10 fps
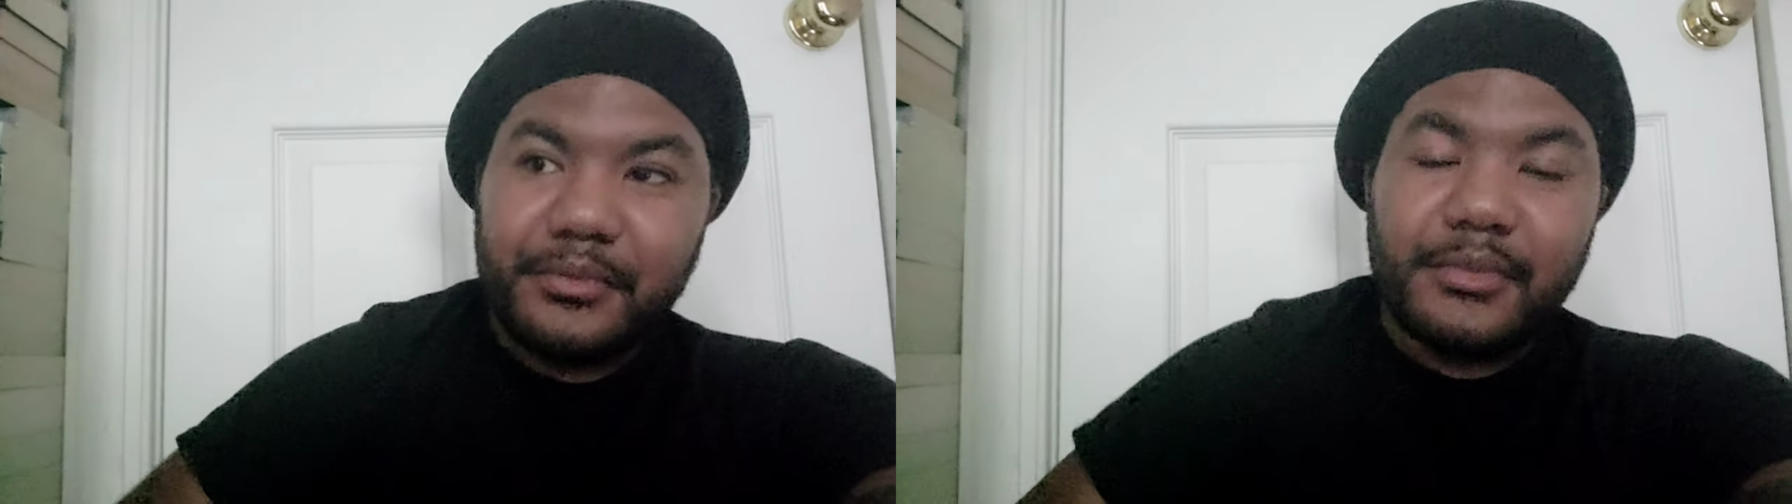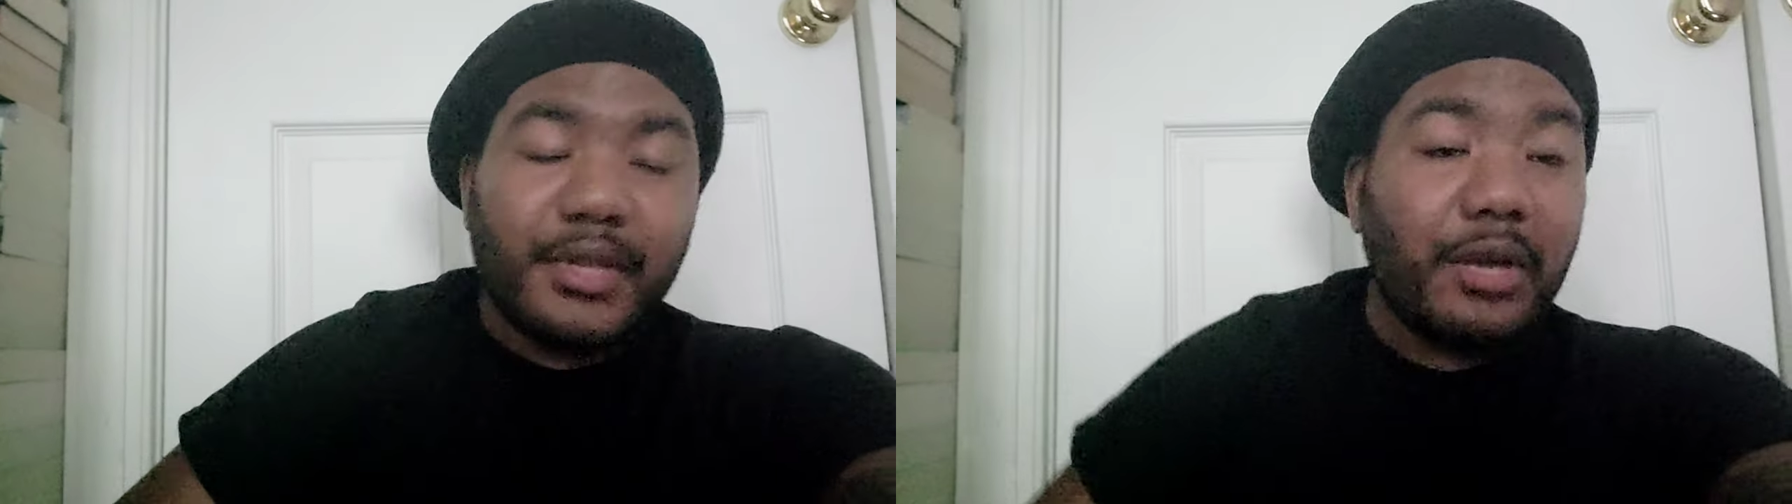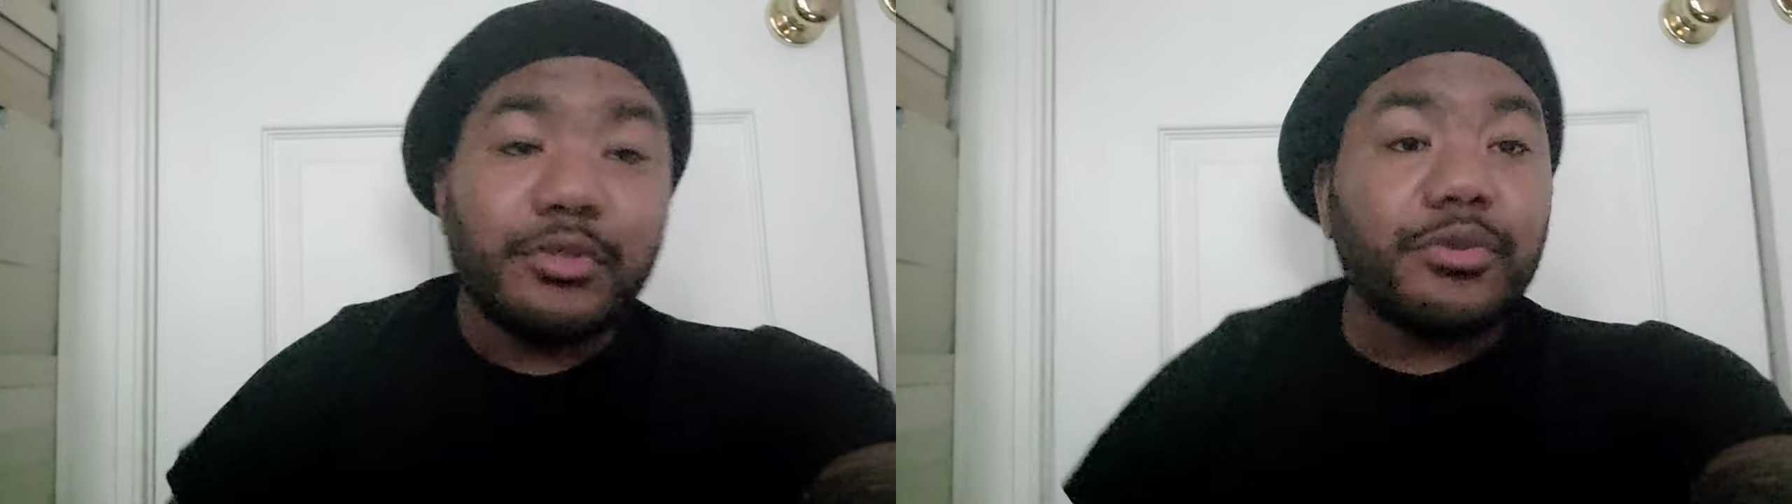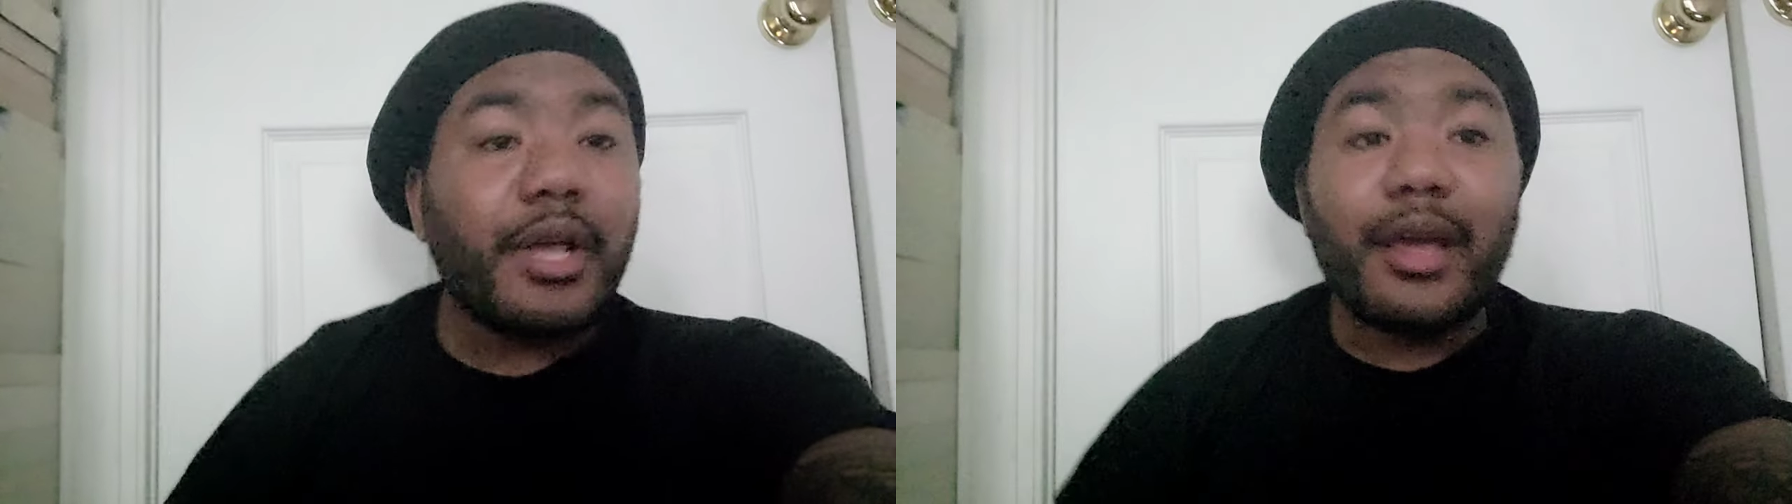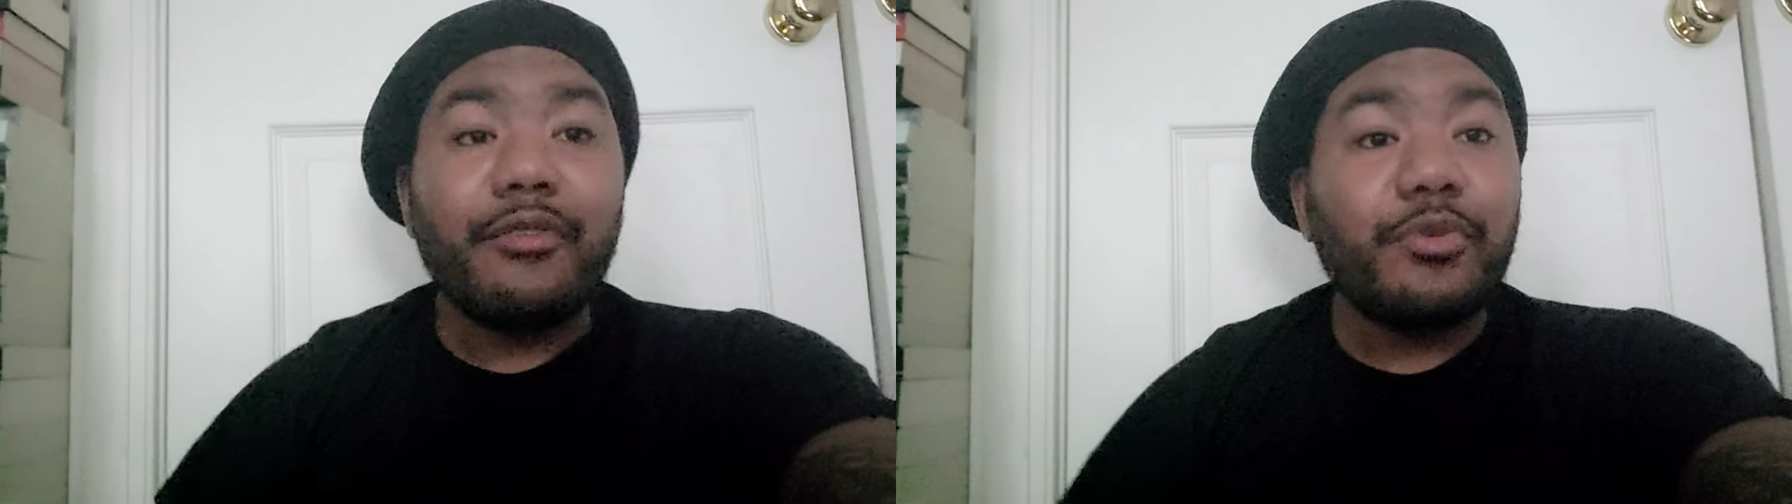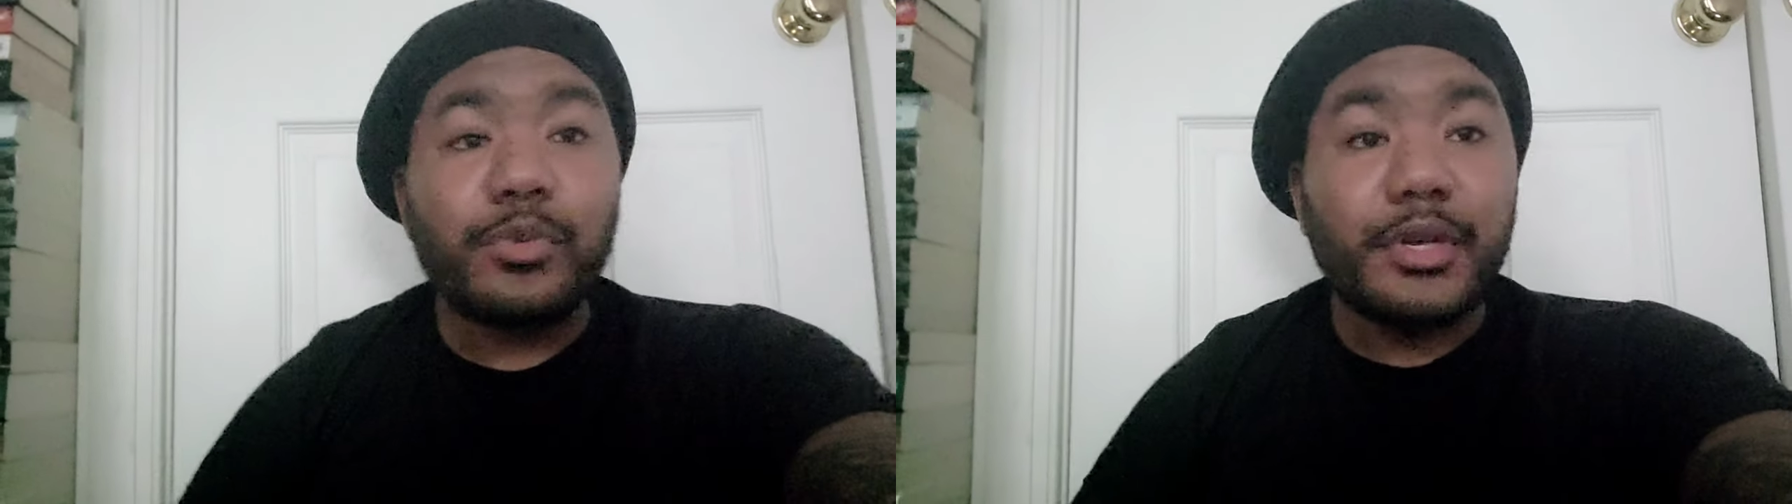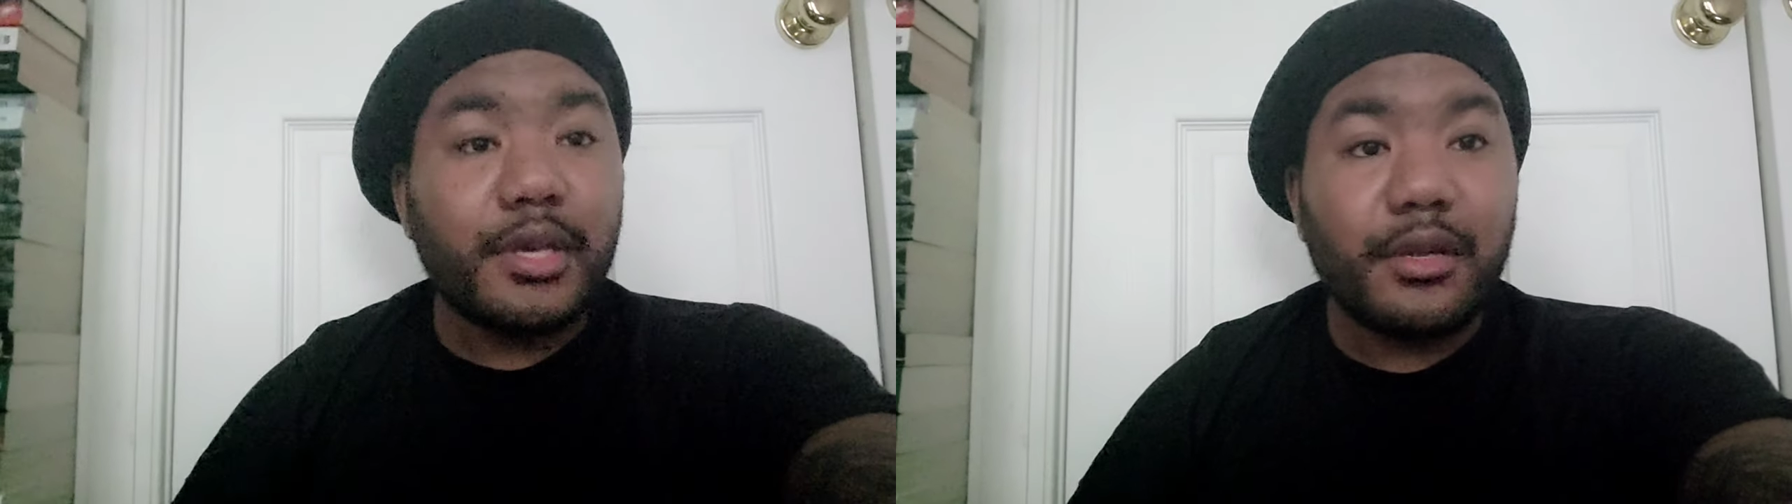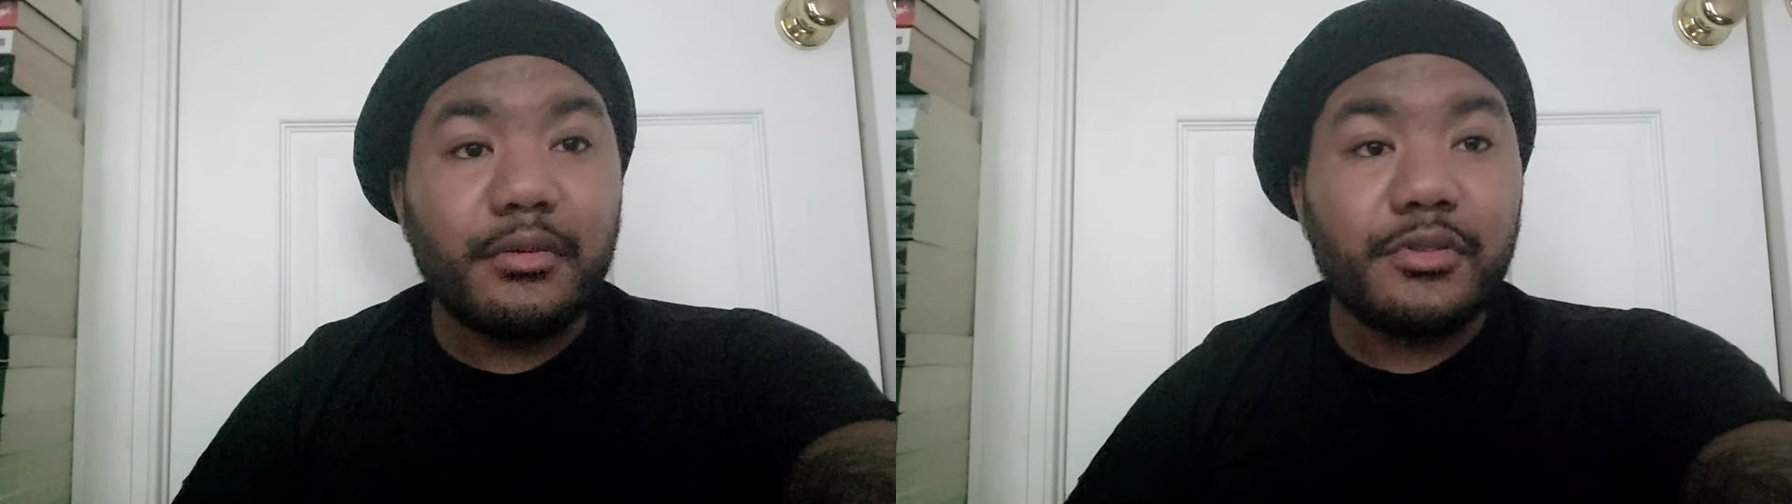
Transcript: they would do that every weekend.